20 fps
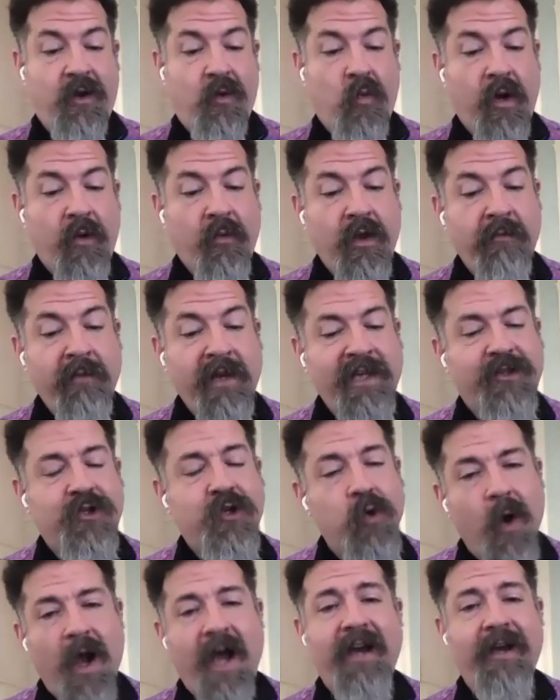when we meet
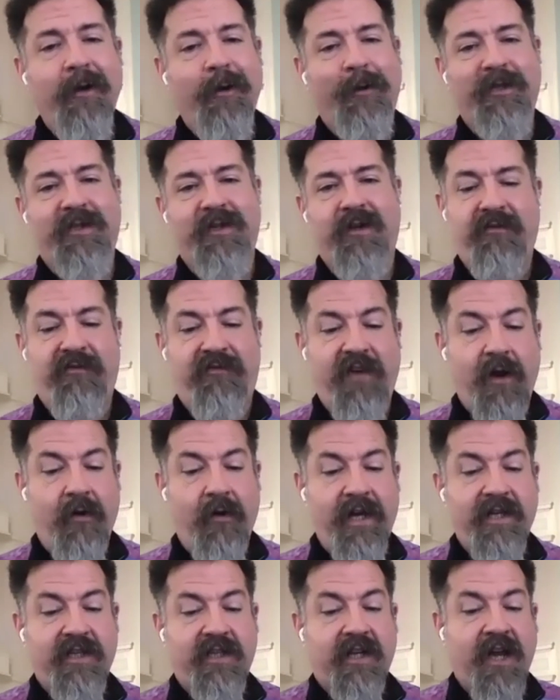trials of
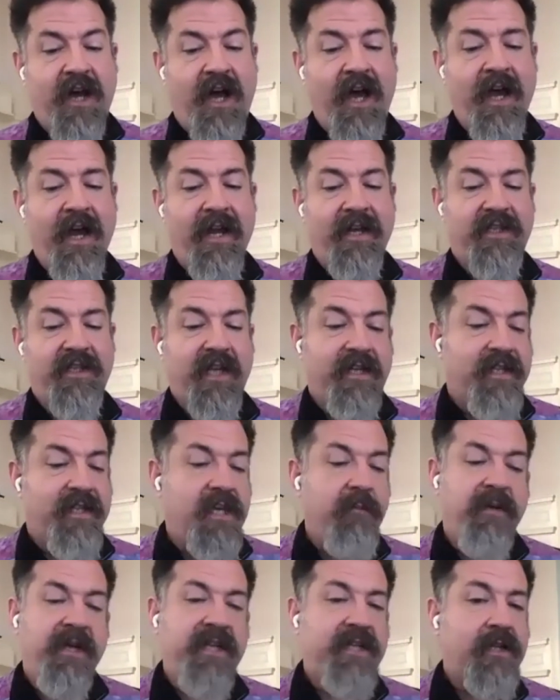various kinds, as
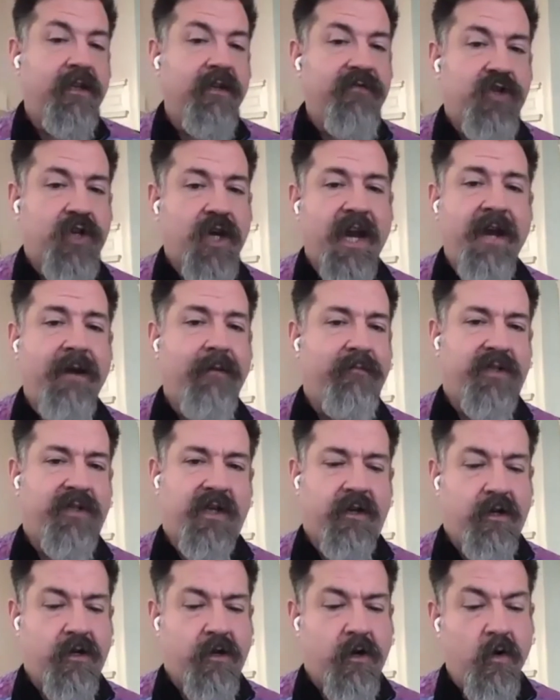the Epistle of James
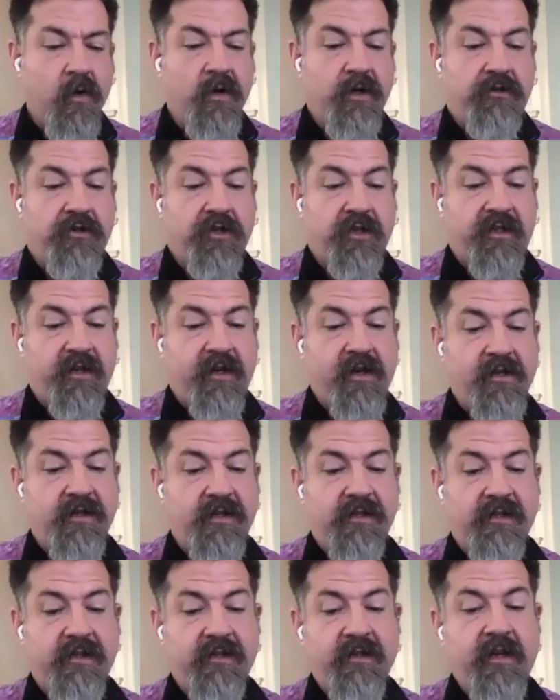encourages
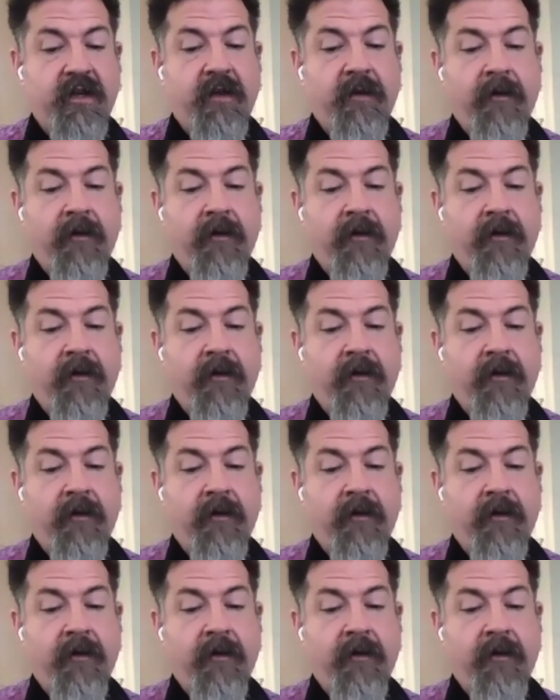us?